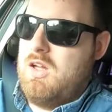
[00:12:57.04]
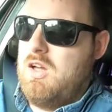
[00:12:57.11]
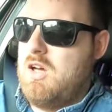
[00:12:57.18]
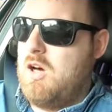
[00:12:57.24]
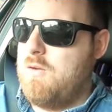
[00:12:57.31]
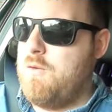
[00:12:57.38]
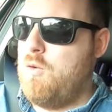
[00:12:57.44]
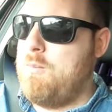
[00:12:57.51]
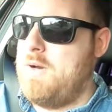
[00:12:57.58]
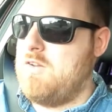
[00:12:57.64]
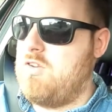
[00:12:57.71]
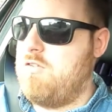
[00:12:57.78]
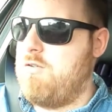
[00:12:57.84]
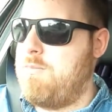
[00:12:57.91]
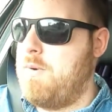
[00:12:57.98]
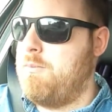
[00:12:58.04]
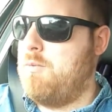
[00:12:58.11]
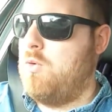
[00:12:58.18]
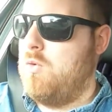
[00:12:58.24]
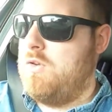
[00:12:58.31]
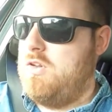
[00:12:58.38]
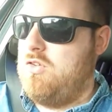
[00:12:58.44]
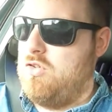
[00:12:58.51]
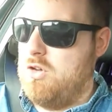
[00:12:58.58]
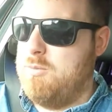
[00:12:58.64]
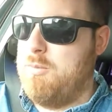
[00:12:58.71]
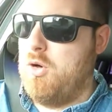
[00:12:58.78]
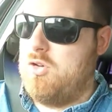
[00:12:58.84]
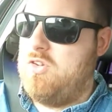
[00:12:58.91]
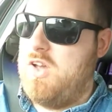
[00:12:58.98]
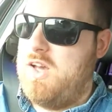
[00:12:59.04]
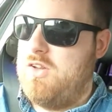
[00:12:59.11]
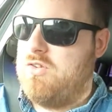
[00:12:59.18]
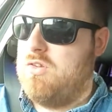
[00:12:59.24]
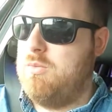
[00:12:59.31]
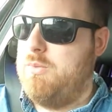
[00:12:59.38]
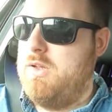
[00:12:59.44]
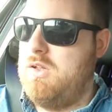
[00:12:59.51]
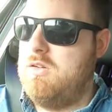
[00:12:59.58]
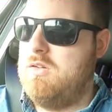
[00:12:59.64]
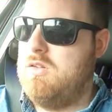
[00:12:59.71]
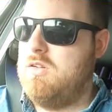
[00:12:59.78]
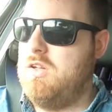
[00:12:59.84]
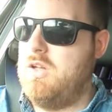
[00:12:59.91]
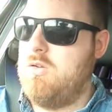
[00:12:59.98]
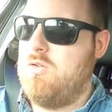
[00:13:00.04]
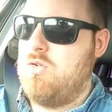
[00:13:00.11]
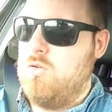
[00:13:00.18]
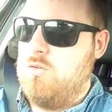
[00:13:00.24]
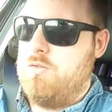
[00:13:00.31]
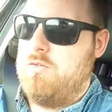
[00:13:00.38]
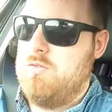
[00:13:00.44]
I thought about it for a bit more. This is on a mock test, and we, you know, sort of